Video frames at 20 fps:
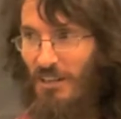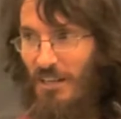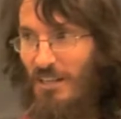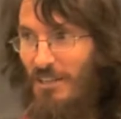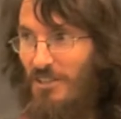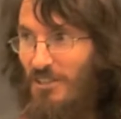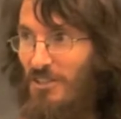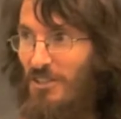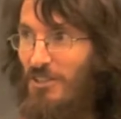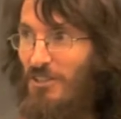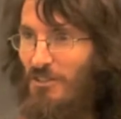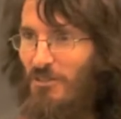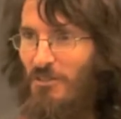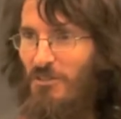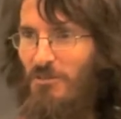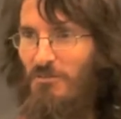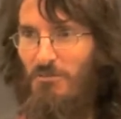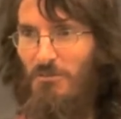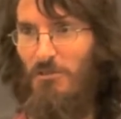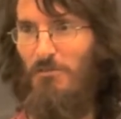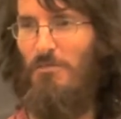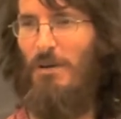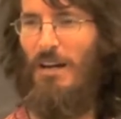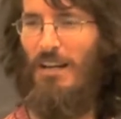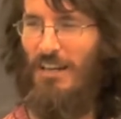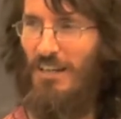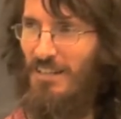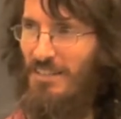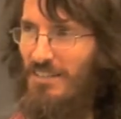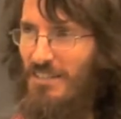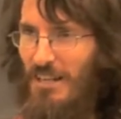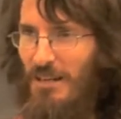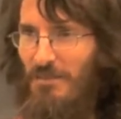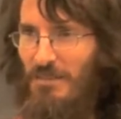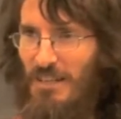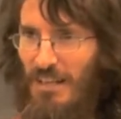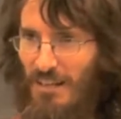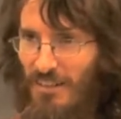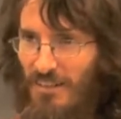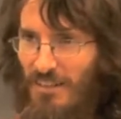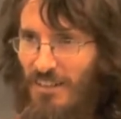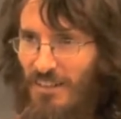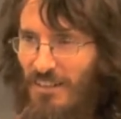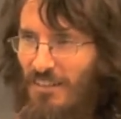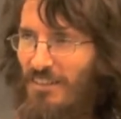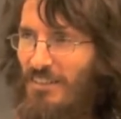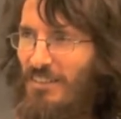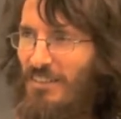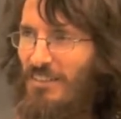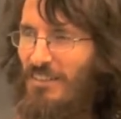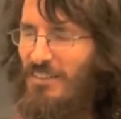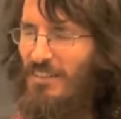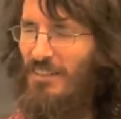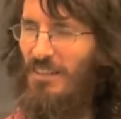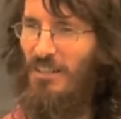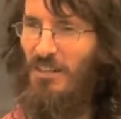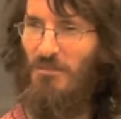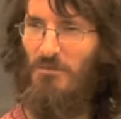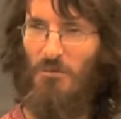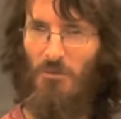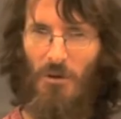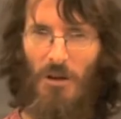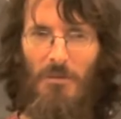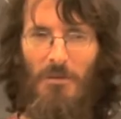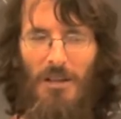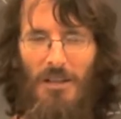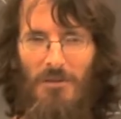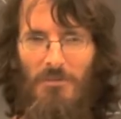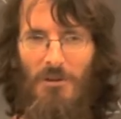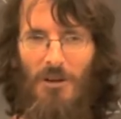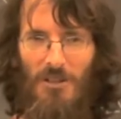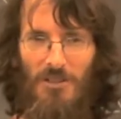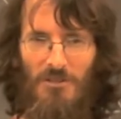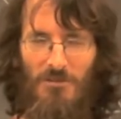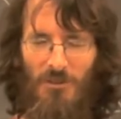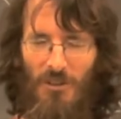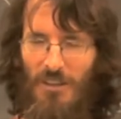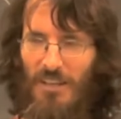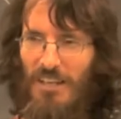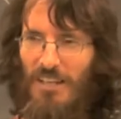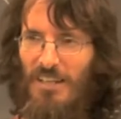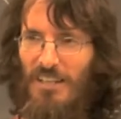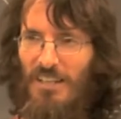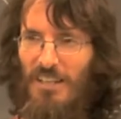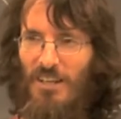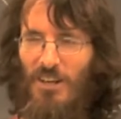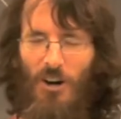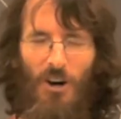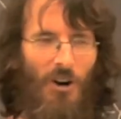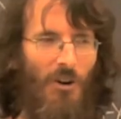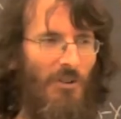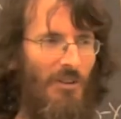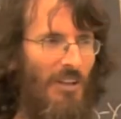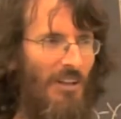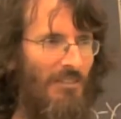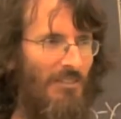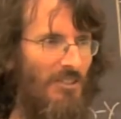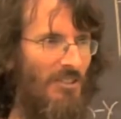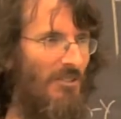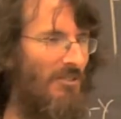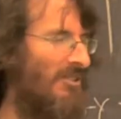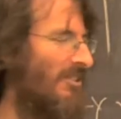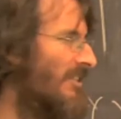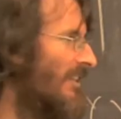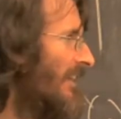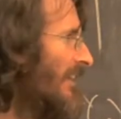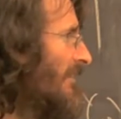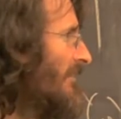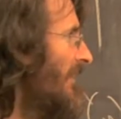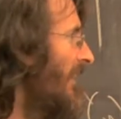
run into Q move by an isotopy down here. But what about the parts? Well, then all you have to do is think